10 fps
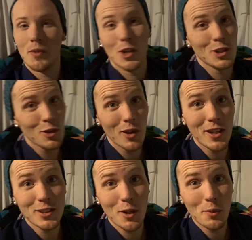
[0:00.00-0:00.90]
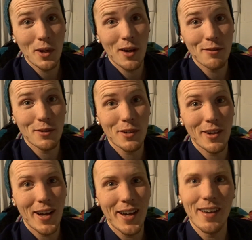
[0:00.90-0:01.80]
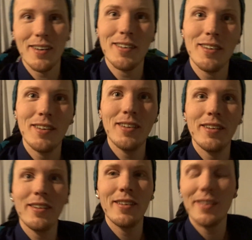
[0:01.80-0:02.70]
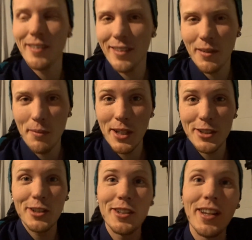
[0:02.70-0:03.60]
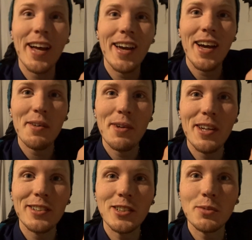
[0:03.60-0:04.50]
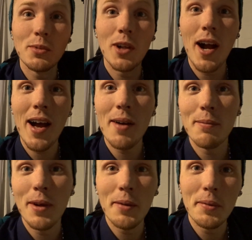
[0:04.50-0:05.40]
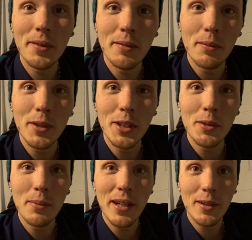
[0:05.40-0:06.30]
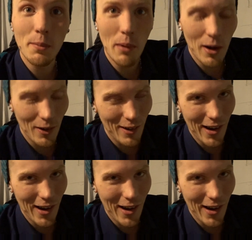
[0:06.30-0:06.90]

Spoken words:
So that's all we got for tonight. Make sure you like, comment, and subscribe, maybe we do better tomorrow.